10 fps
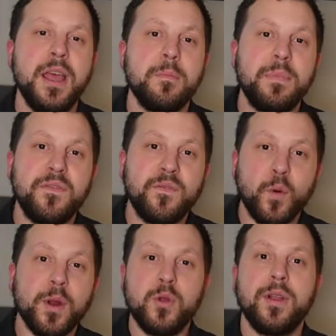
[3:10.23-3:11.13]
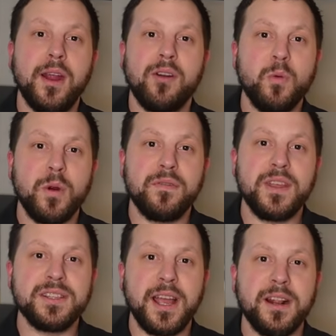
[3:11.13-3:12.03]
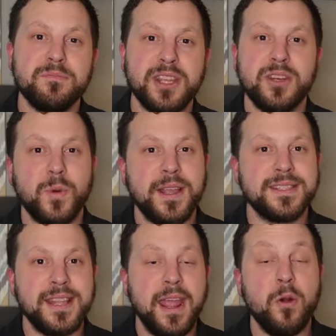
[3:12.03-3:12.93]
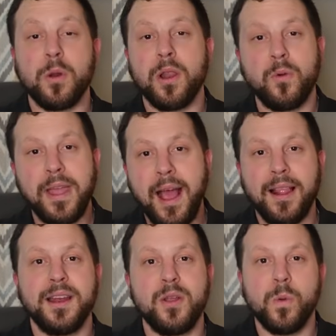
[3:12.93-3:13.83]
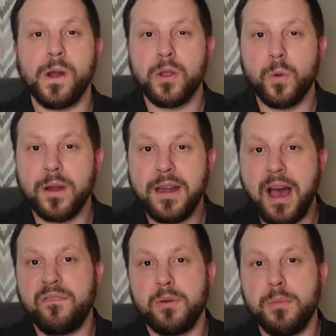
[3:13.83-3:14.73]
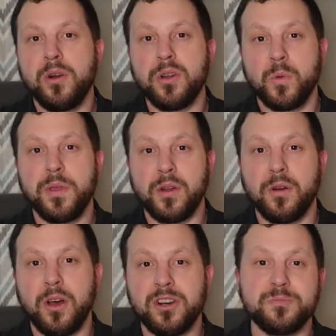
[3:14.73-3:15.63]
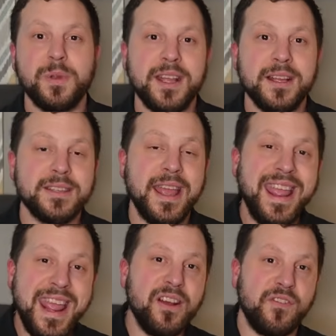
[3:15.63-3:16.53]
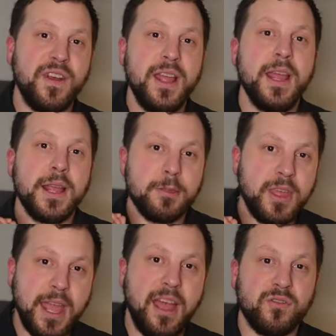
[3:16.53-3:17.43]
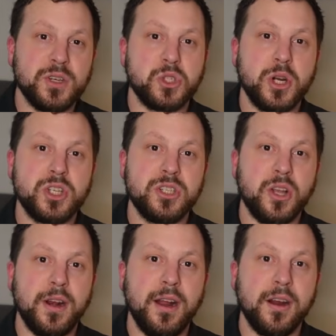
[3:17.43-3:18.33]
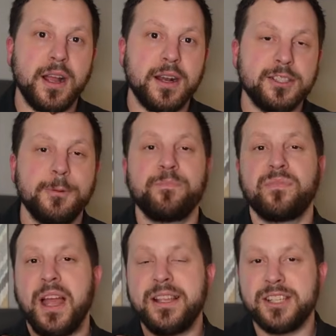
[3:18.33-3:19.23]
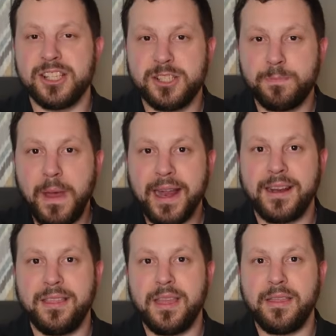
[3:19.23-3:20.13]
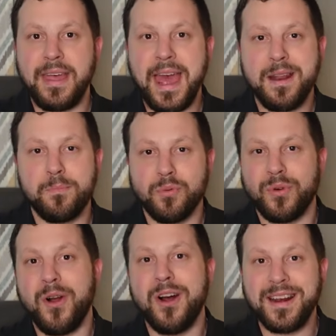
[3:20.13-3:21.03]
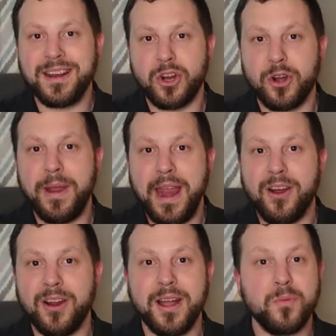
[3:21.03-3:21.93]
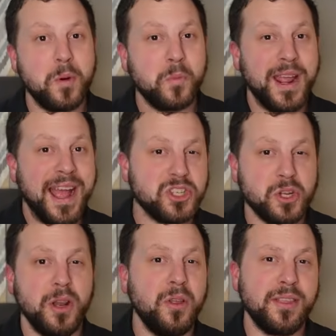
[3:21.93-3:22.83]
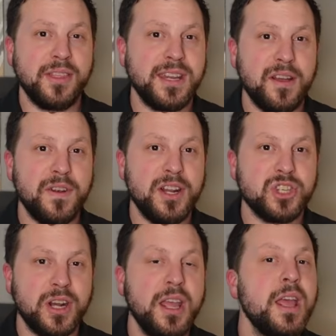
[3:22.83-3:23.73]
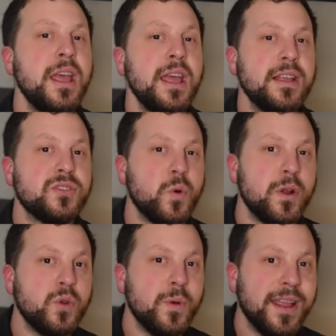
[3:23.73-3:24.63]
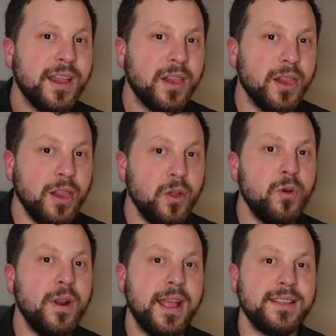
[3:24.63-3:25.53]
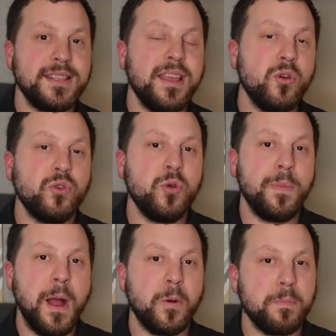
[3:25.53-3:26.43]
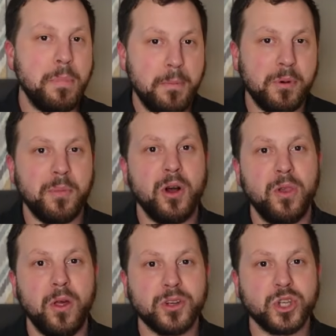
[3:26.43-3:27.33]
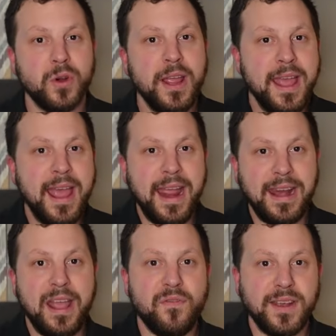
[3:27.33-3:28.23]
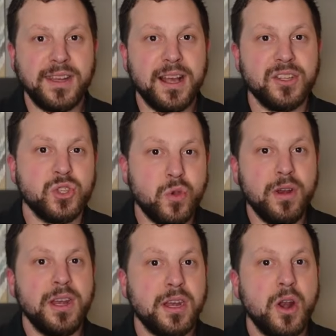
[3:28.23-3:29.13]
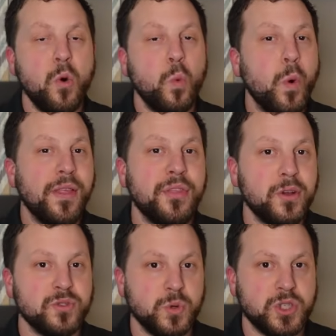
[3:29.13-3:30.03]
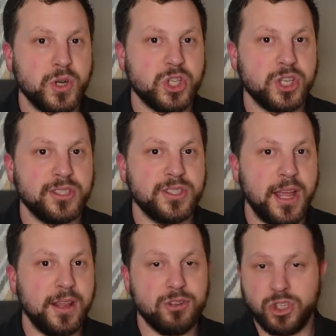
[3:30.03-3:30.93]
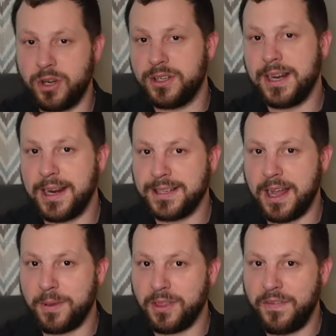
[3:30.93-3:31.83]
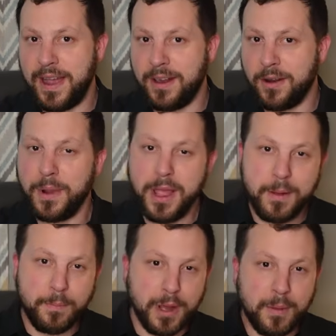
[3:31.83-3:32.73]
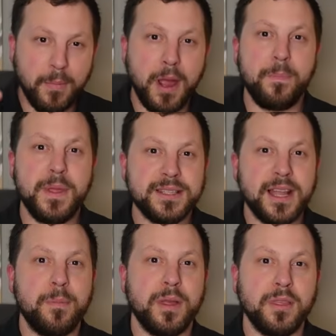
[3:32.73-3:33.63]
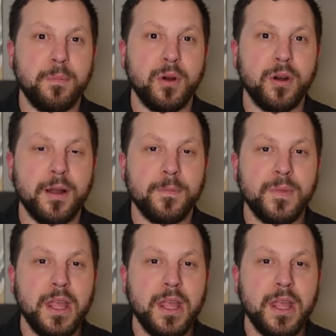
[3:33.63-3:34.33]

before you carry one of these items into a state or locality where you are not familiar with their laws. Because if they have restrictions on air guns, I suspect that that broad term air gun, when we actually look at the definition, is going to include a CO2-powered pepperball launcher. And if it does, you need to know what those restrictions say. Sure, it's not stopping the firearm, but it might be stopping the Byrna.